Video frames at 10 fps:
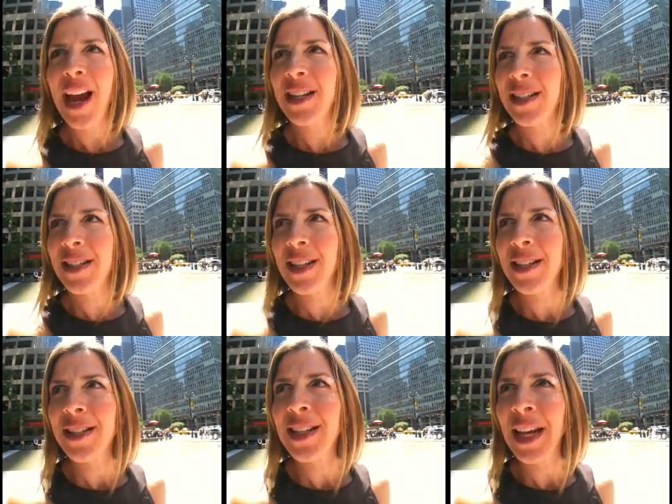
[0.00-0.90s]
And
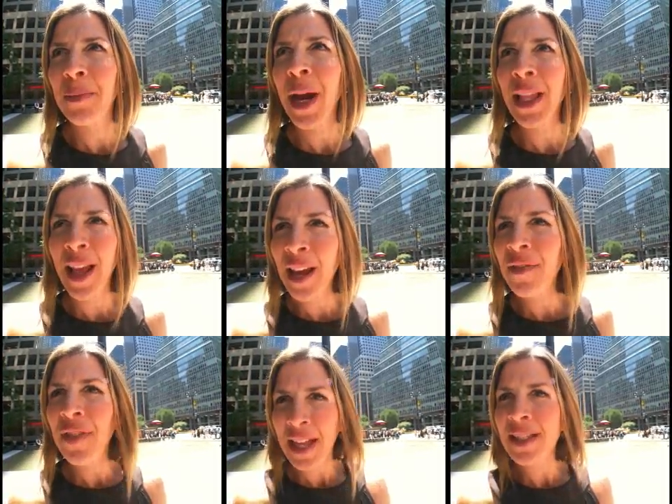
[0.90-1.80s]
since in my
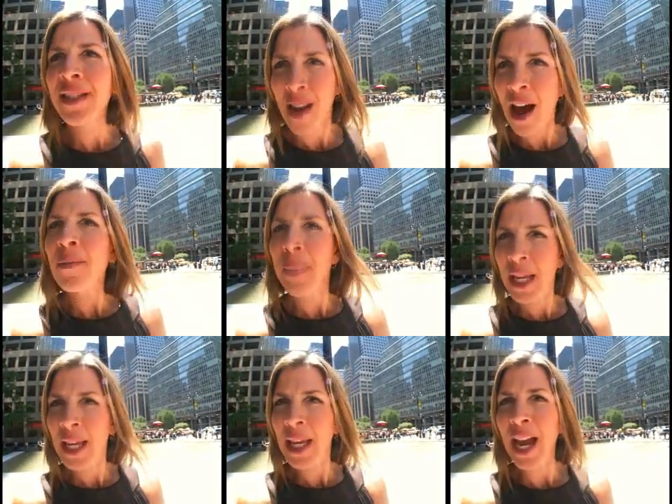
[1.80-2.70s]
life that's not
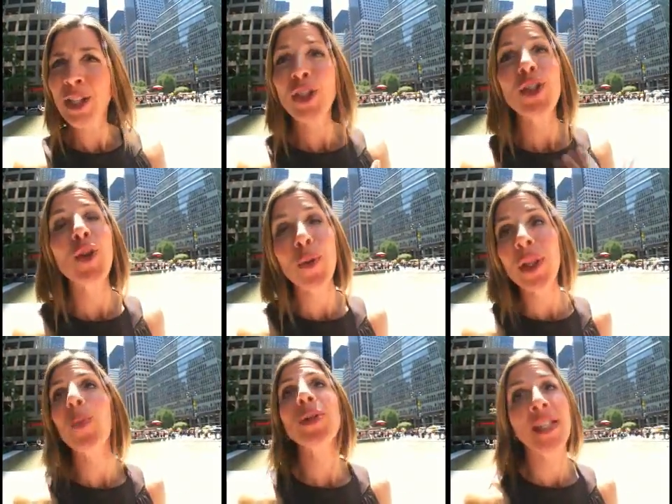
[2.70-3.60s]
me, I
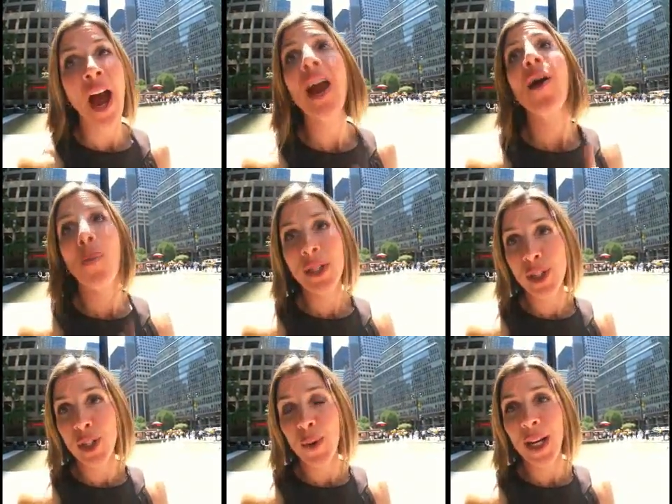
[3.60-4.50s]
certainly was not going
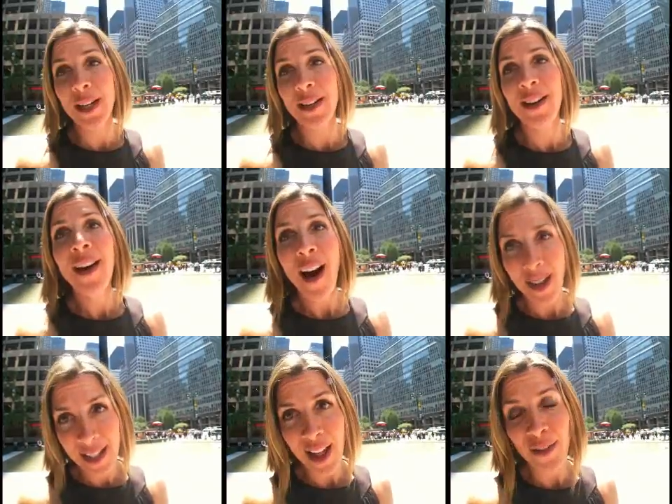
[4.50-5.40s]
to do it
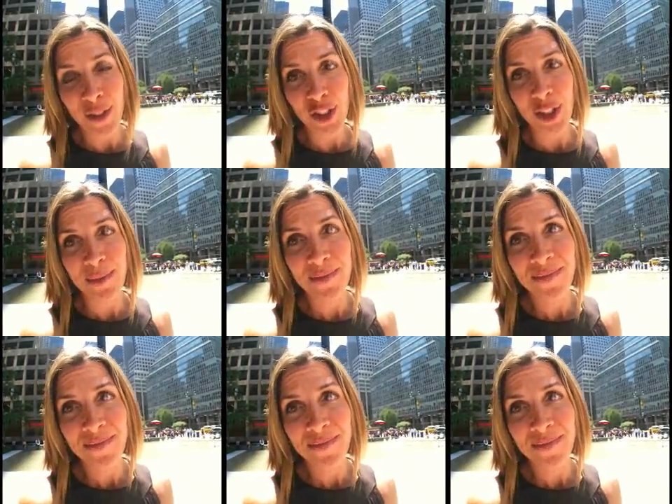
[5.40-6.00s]
on television.